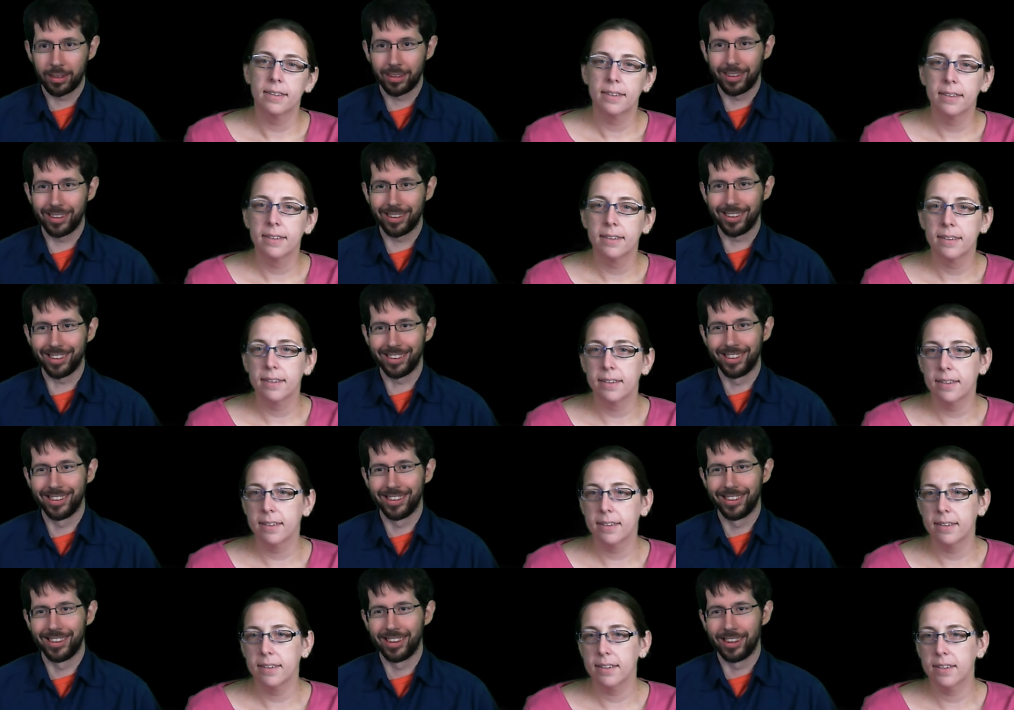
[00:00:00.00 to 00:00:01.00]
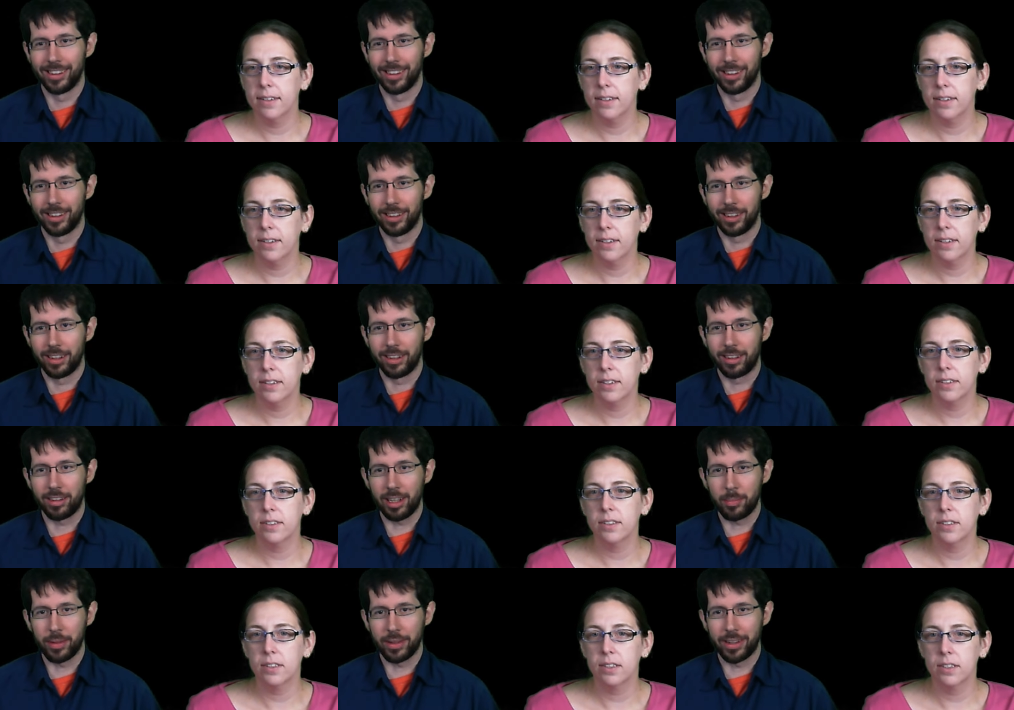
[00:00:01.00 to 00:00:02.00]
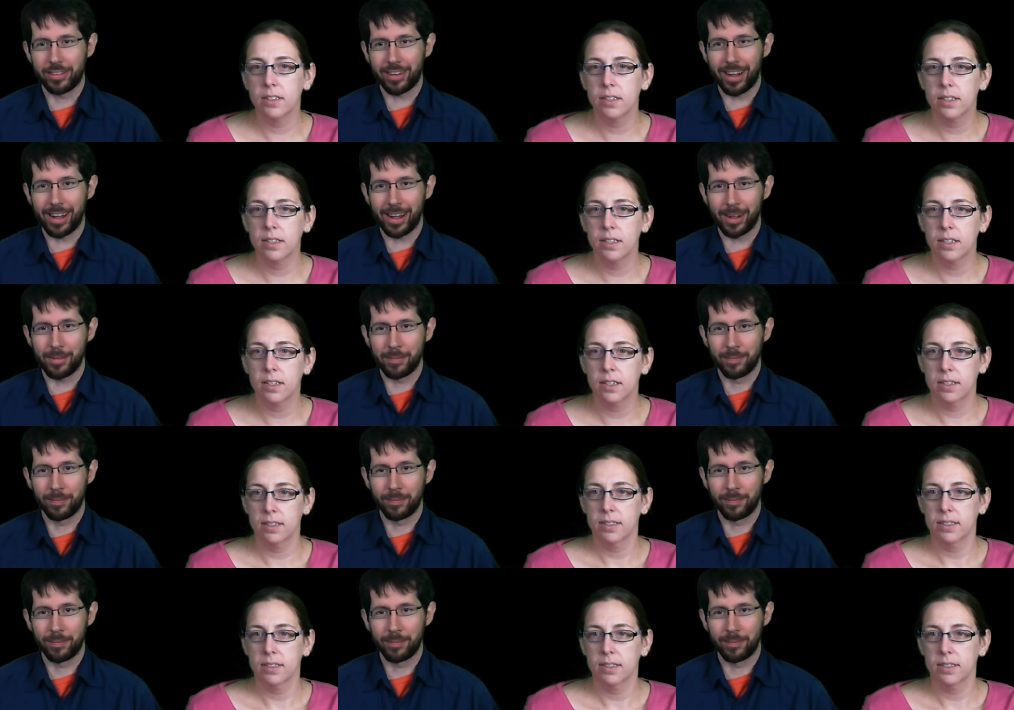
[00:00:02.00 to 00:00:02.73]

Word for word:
Speaker 1: Huh. Sleep on the job.